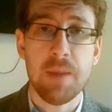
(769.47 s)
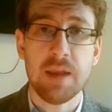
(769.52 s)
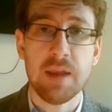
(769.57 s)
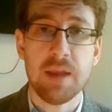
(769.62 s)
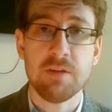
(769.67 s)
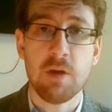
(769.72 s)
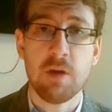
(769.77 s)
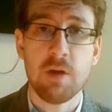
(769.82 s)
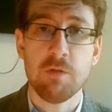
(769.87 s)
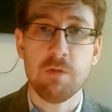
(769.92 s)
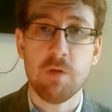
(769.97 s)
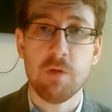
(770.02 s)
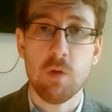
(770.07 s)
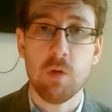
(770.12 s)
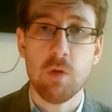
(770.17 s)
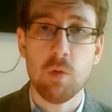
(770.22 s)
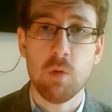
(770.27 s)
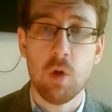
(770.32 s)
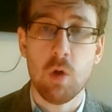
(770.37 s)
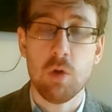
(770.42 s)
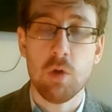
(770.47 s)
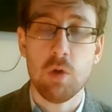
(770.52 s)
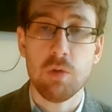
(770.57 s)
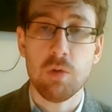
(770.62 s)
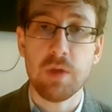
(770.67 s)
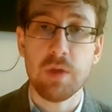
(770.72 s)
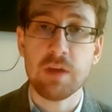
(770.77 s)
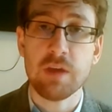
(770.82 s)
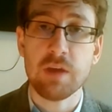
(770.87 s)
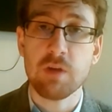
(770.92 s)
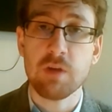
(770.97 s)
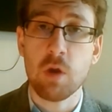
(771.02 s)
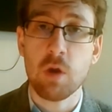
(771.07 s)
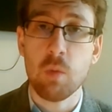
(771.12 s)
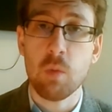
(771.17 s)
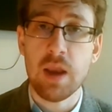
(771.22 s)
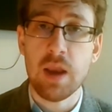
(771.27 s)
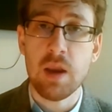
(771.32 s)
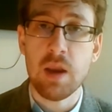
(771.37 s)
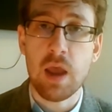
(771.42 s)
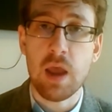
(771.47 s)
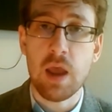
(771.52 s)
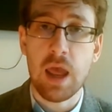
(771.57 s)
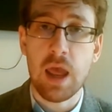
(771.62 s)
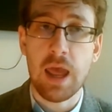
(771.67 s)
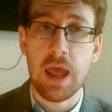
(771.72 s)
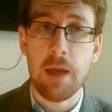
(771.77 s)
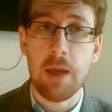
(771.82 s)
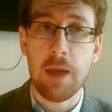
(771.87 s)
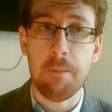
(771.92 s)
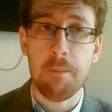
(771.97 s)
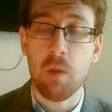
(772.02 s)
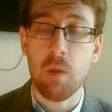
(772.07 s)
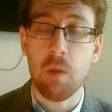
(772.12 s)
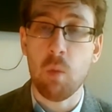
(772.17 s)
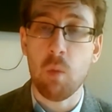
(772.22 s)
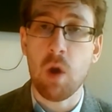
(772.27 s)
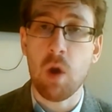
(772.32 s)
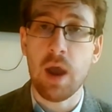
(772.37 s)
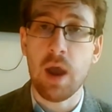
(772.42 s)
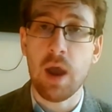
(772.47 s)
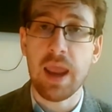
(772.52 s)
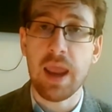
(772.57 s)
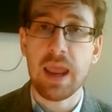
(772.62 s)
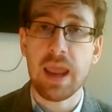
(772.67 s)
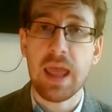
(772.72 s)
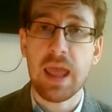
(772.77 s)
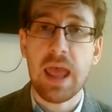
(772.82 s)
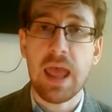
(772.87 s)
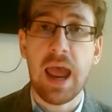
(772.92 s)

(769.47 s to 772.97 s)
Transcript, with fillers: in terms of who, who you think's going to win um, and why.